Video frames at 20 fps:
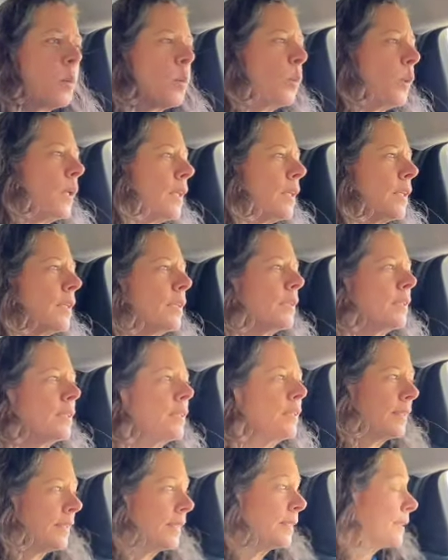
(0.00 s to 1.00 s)
Well,
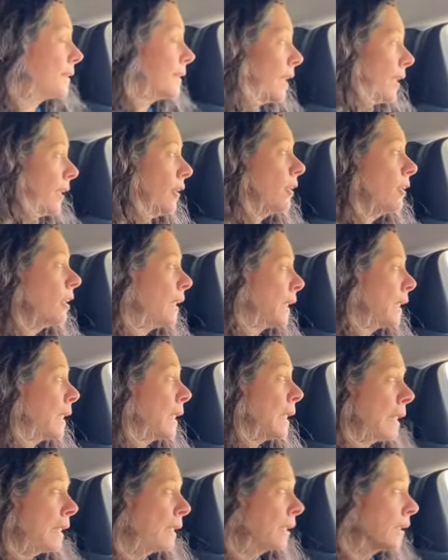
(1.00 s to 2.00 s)
this
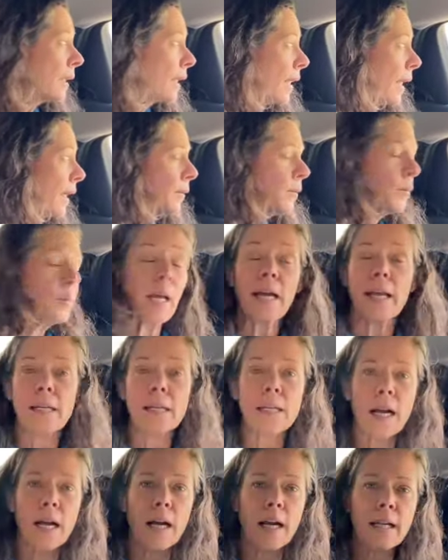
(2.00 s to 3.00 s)
area, they had a
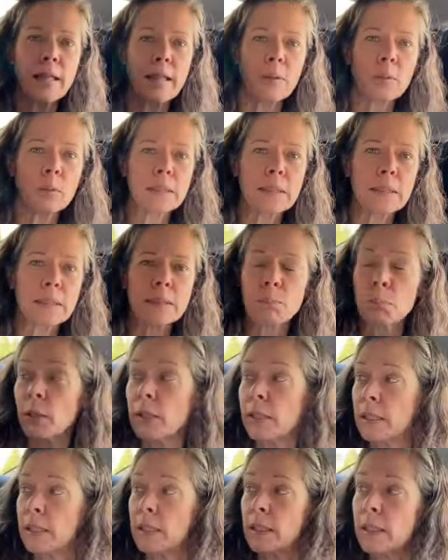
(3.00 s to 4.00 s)
guy that was
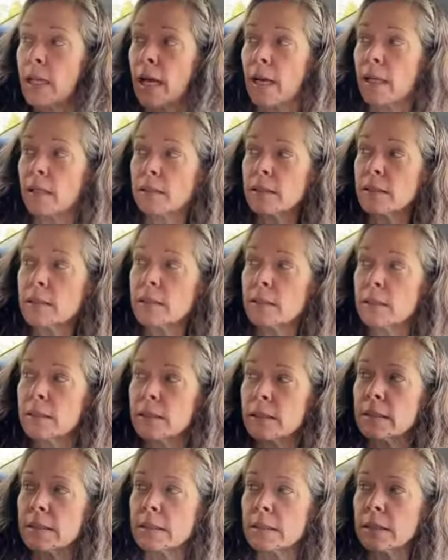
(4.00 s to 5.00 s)
breaking into houses
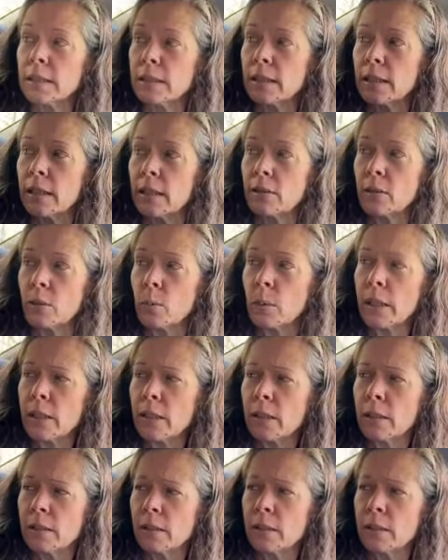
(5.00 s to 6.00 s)
and stealing underwear.